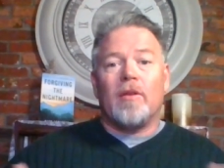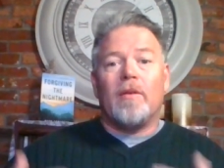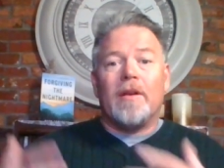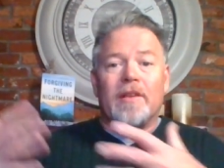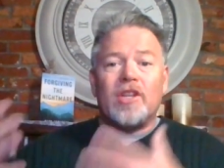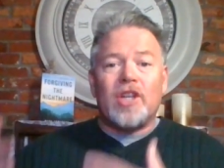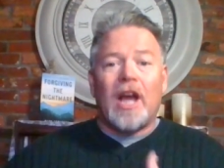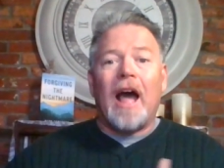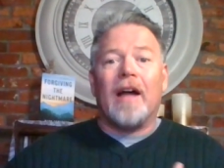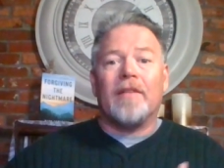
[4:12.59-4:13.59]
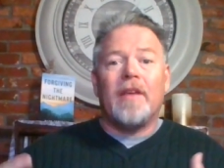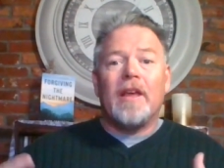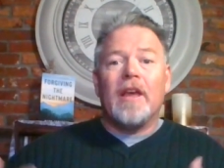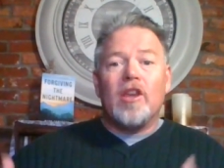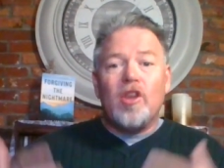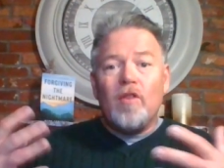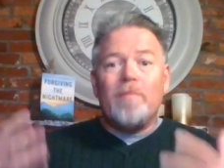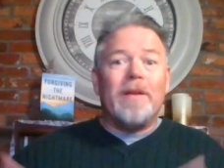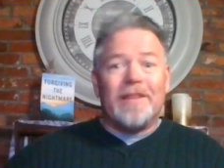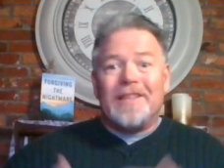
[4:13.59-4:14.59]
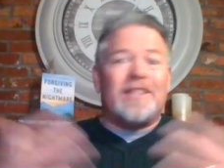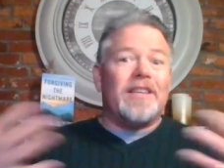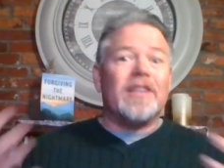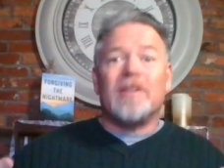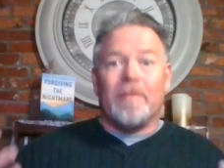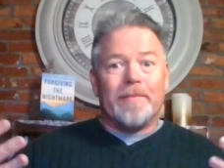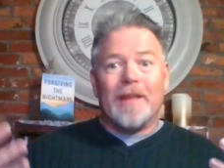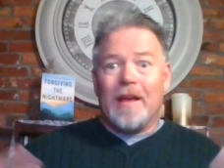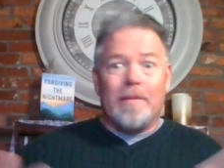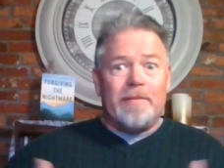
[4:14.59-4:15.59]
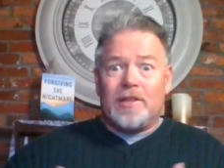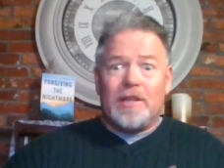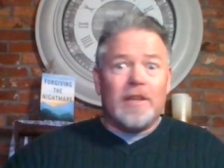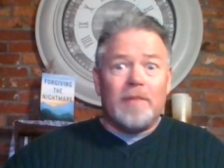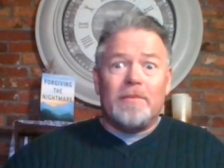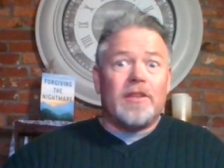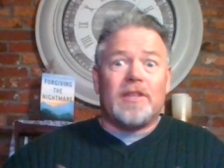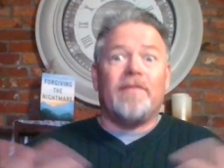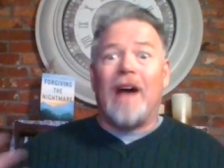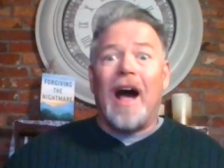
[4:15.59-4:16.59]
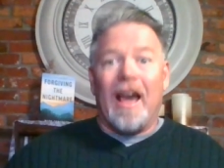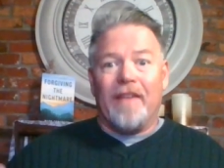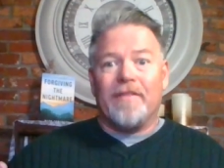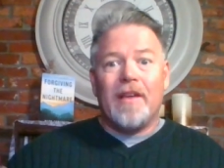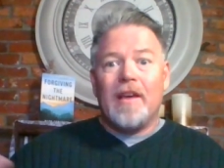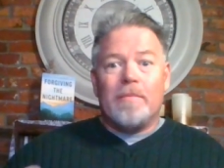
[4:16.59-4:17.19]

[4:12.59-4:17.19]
So as a child, you build a system, a system mm-hmm. to survive.